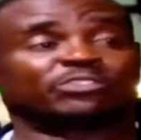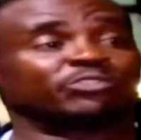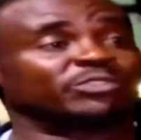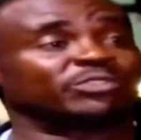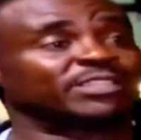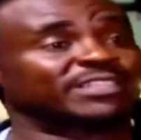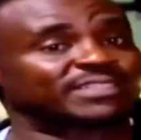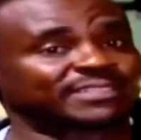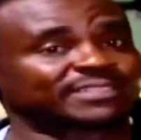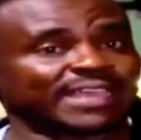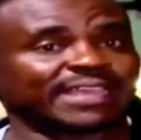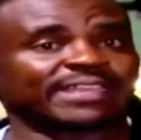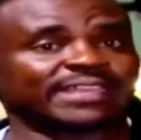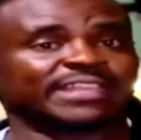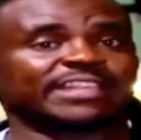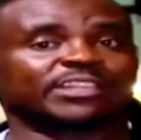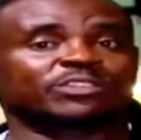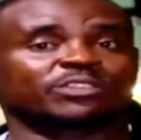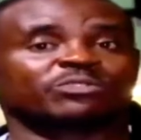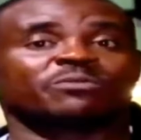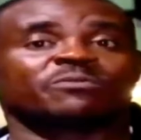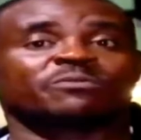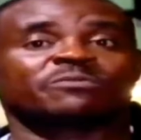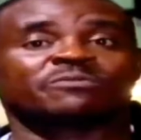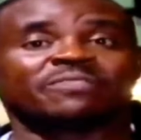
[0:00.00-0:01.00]
But you
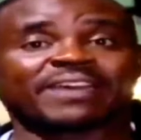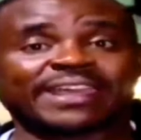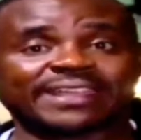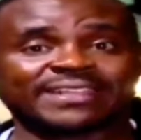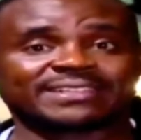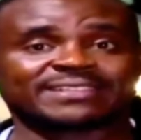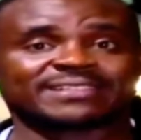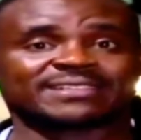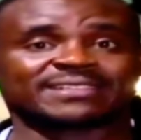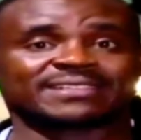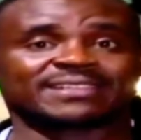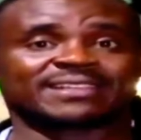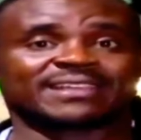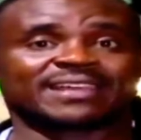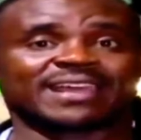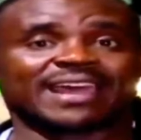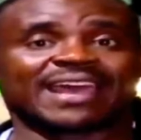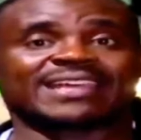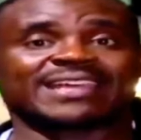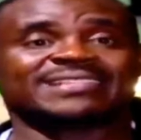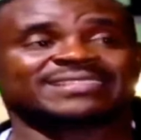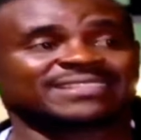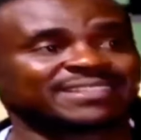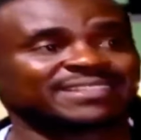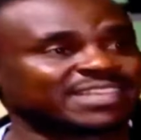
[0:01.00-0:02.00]
decided to fight
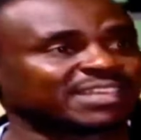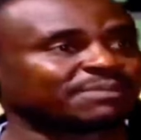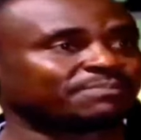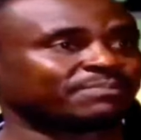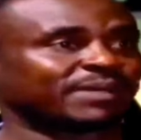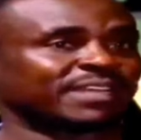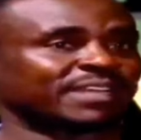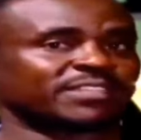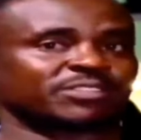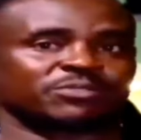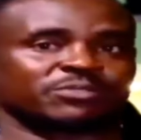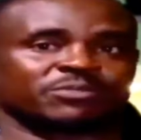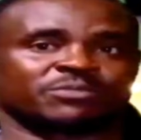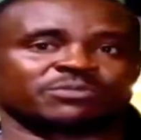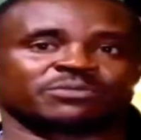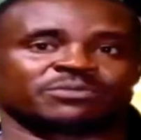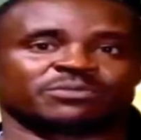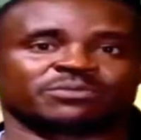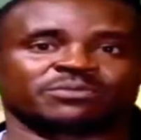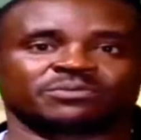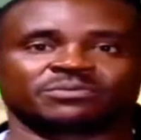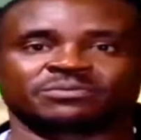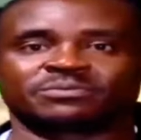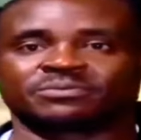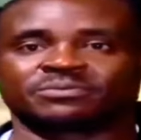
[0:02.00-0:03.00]
a sick person,